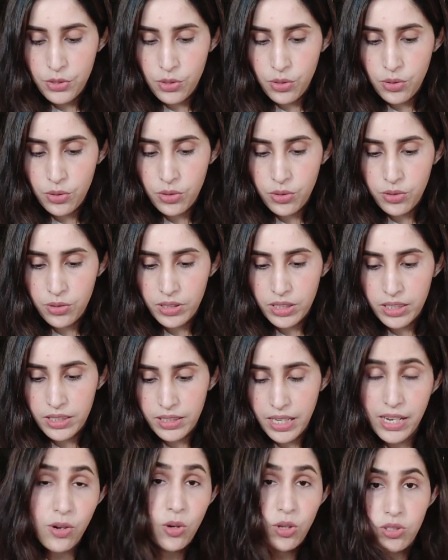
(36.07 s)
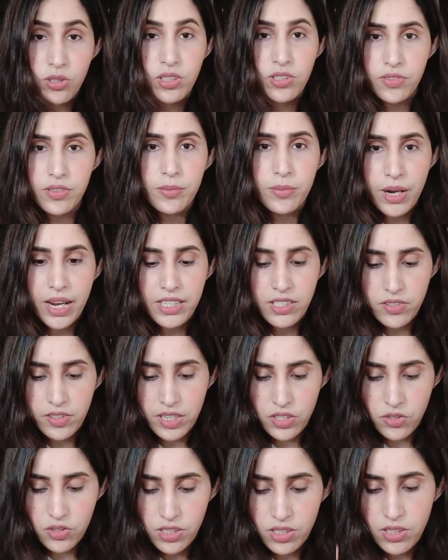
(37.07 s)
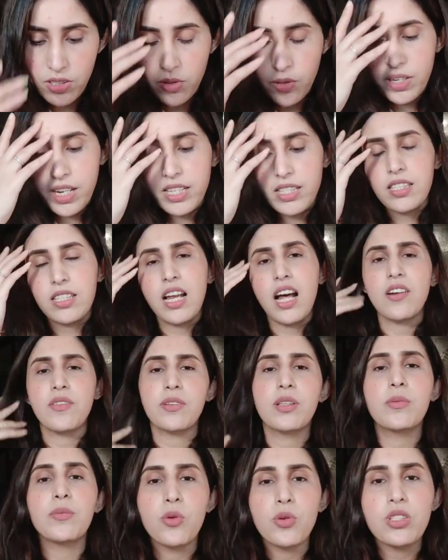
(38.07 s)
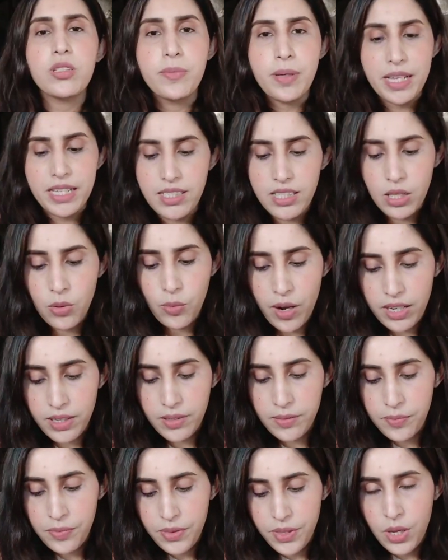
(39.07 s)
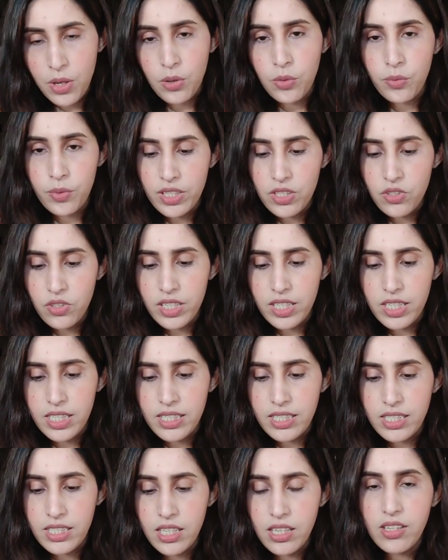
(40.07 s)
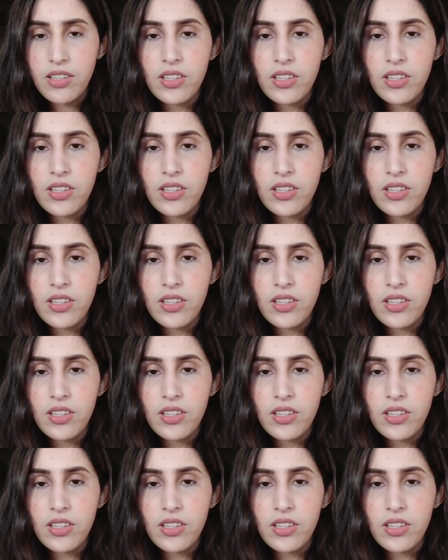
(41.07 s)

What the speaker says: And also different price ranges. So let's start with the most basic one, which is